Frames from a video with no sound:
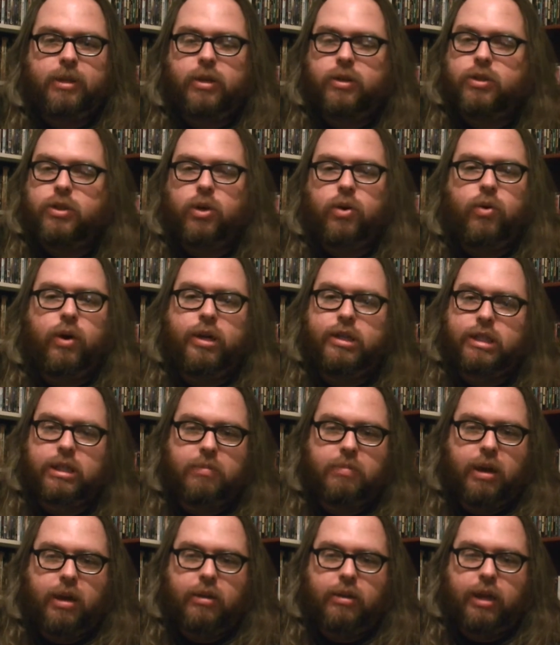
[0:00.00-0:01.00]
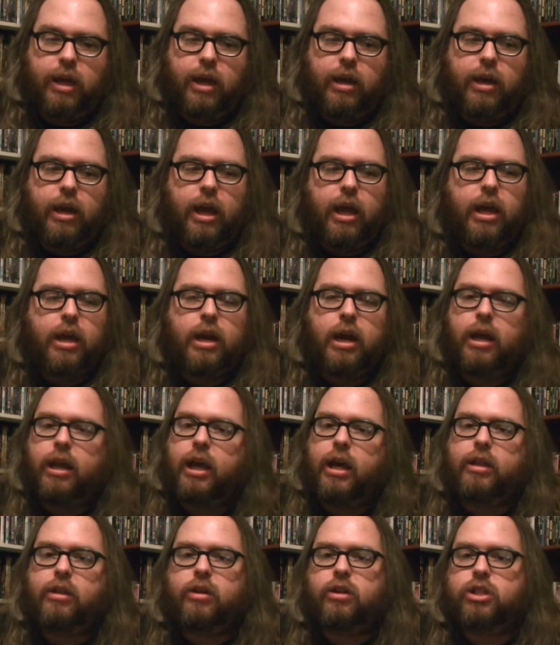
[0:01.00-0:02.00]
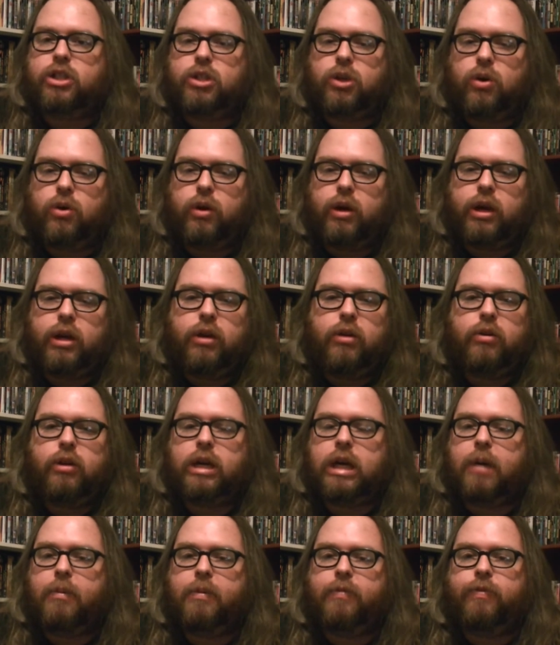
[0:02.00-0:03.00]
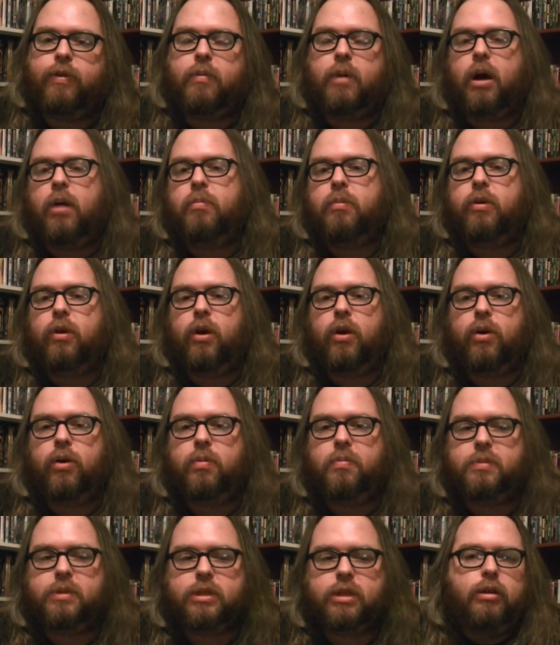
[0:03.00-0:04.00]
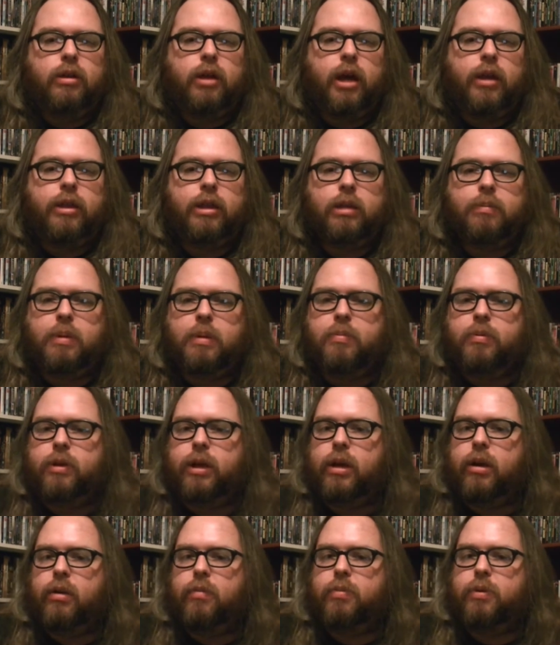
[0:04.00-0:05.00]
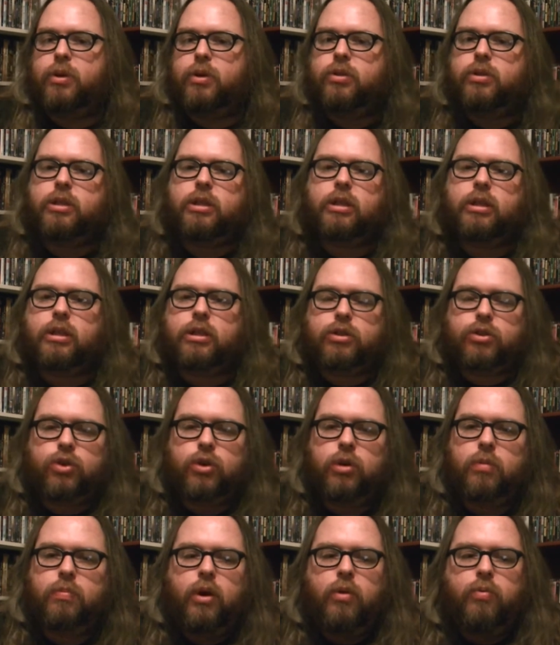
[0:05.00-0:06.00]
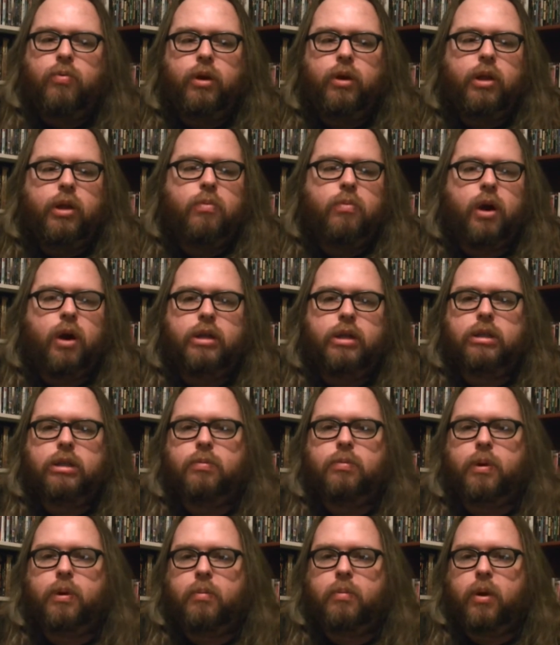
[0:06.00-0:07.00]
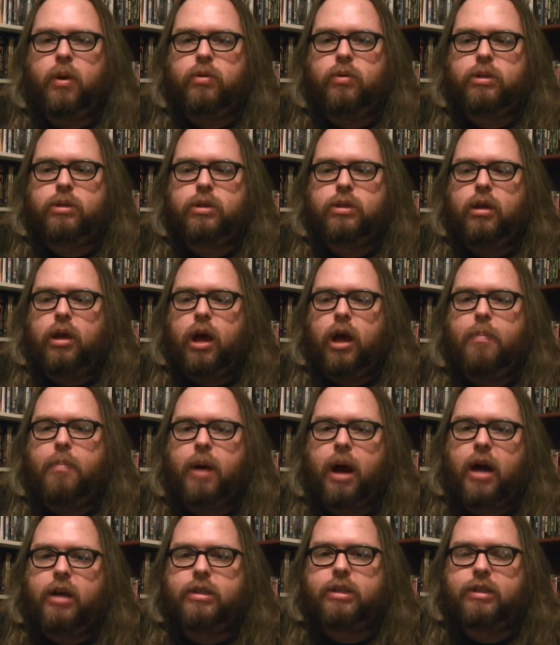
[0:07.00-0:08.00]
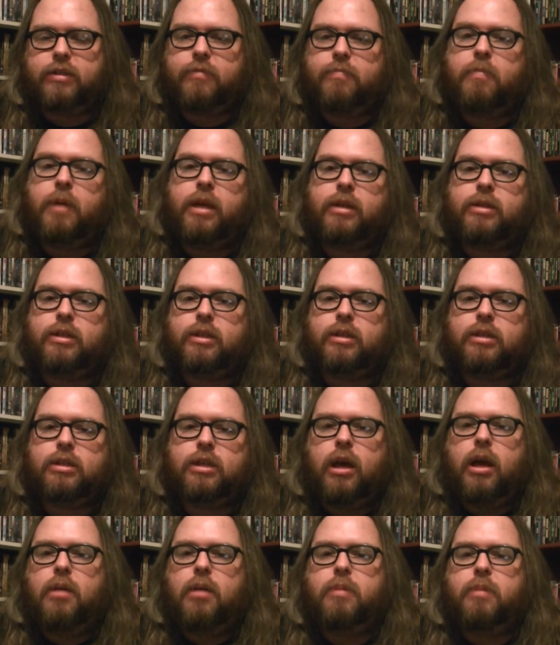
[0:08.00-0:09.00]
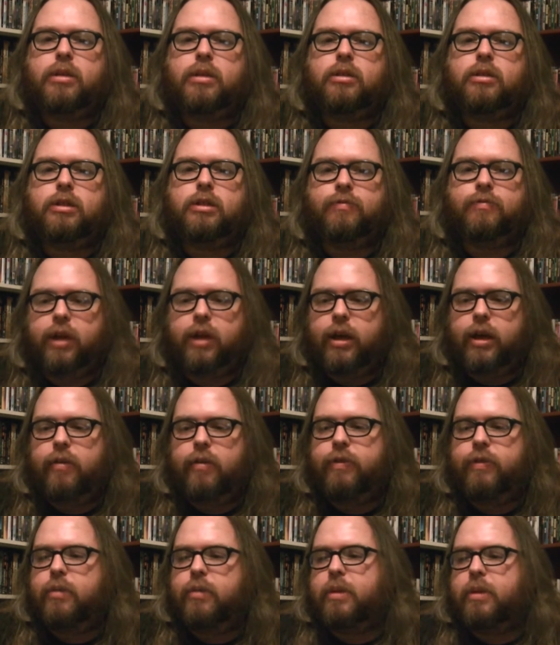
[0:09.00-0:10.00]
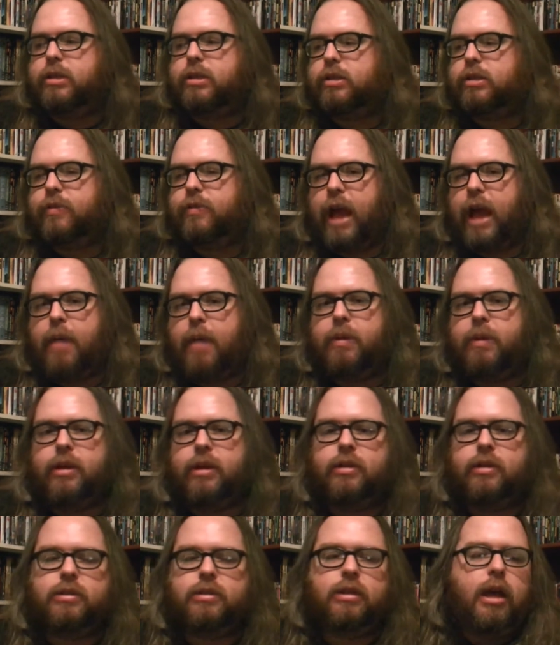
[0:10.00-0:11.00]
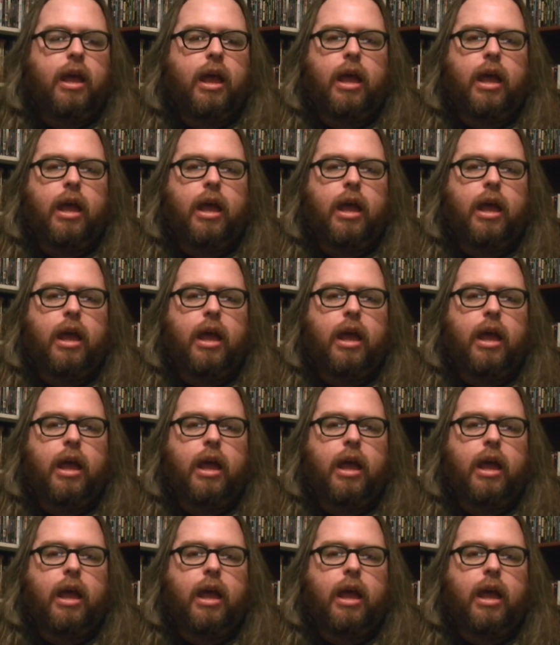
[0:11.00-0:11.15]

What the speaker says: There's no question about that. And I like their story. I know they're coming from humble homes. I think the people that are producing this group really want to promote a positive message. A message of love and a message of happiness.